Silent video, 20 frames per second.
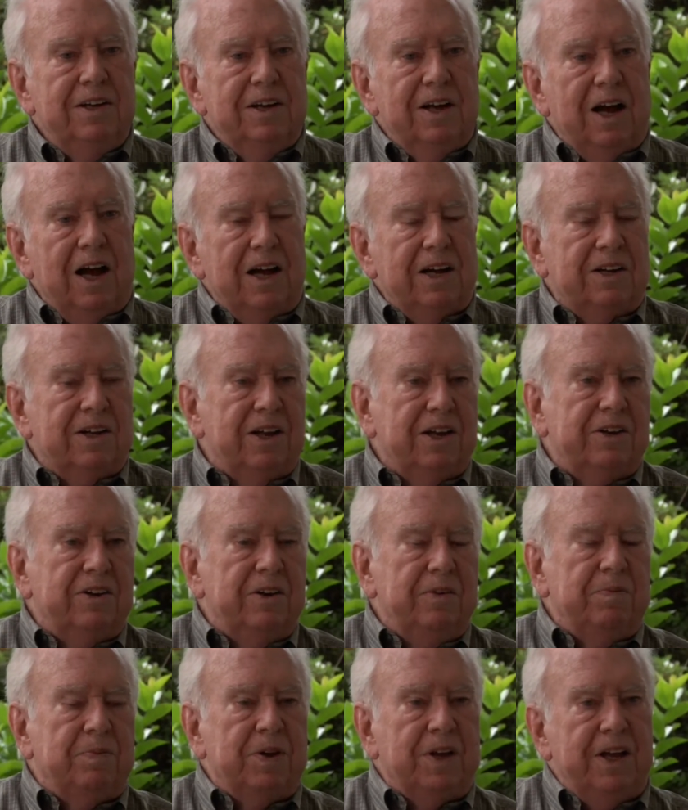I
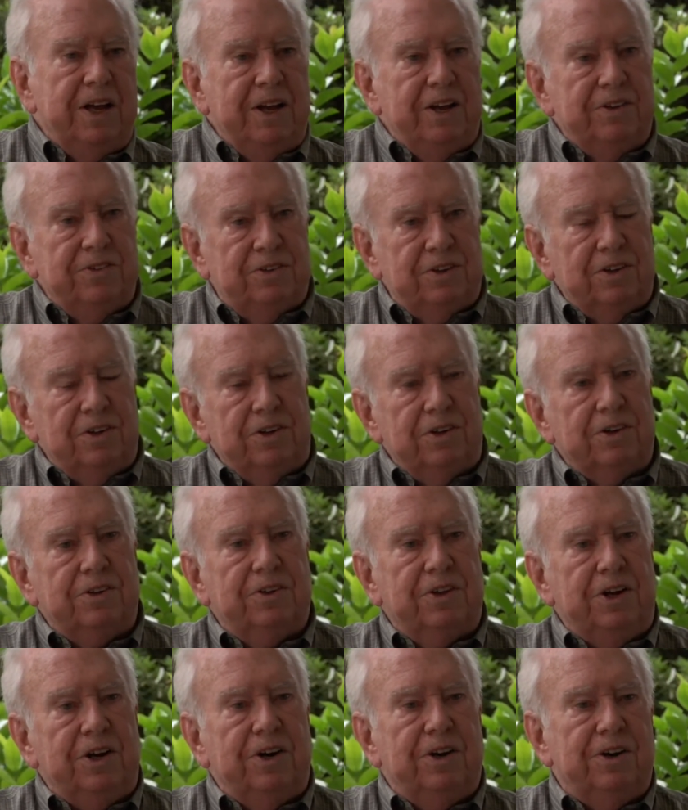collected plants and looked
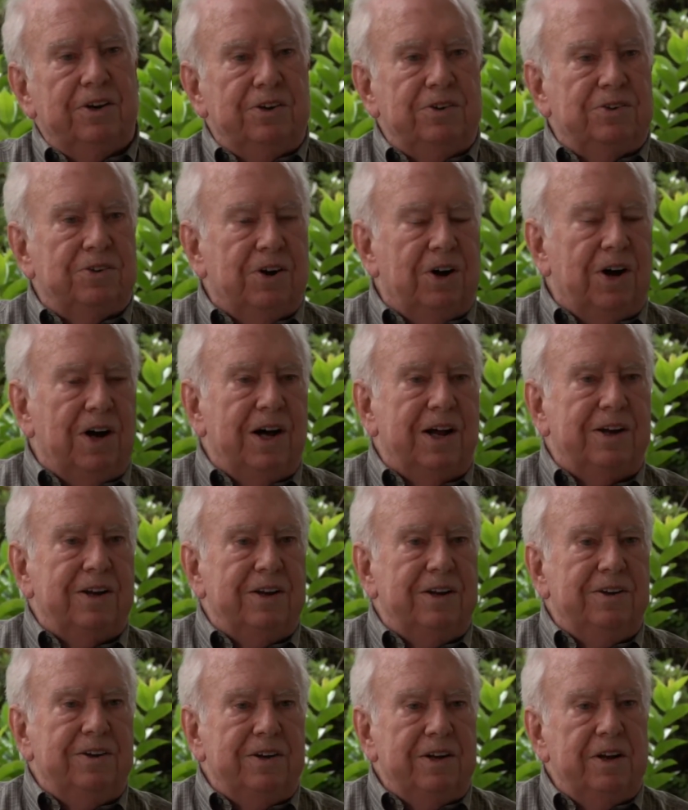there and taught,
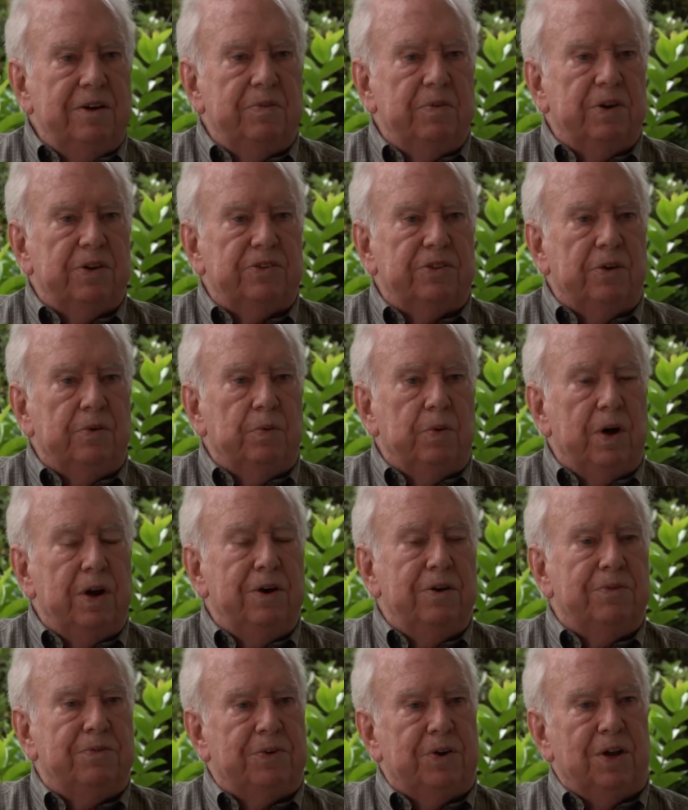and it was a
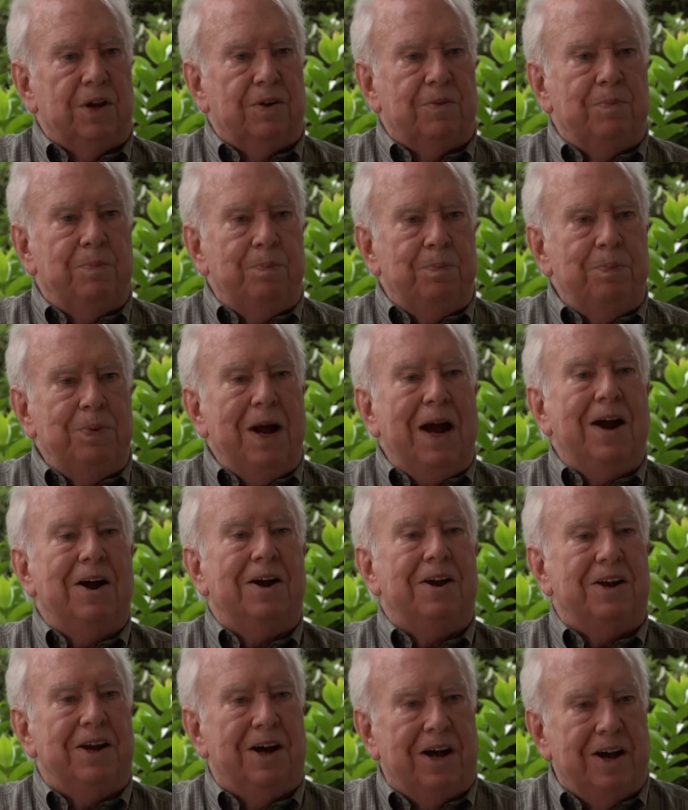wonderful
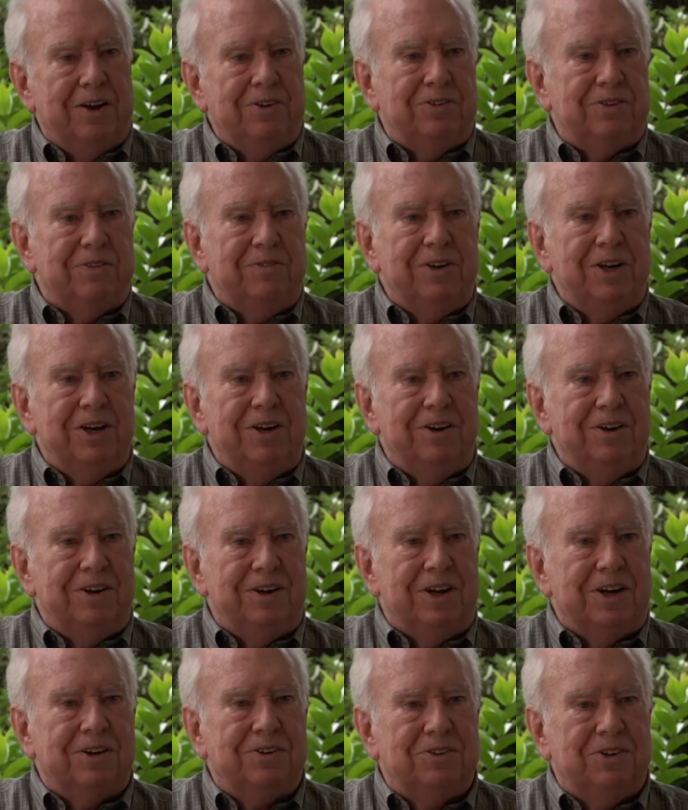paradise of an
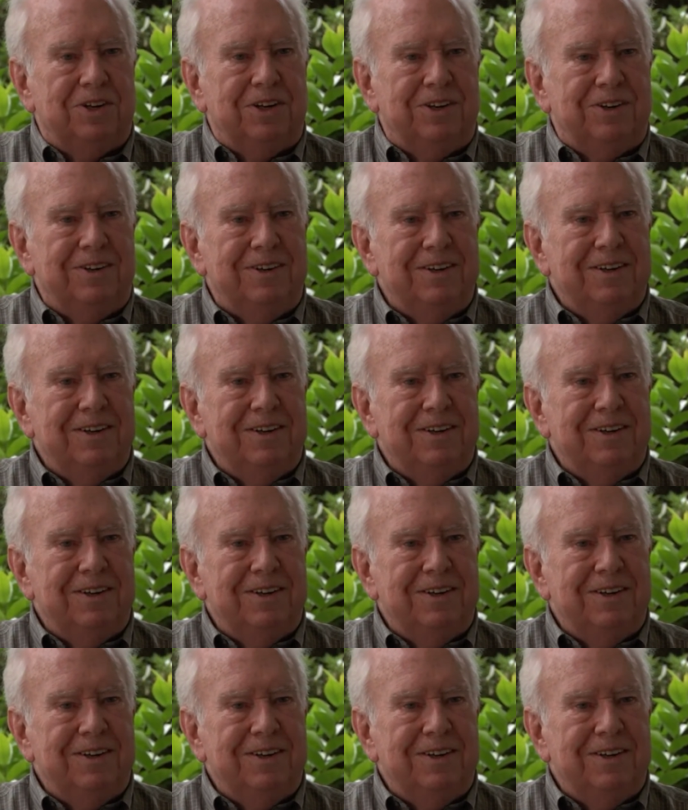introduction.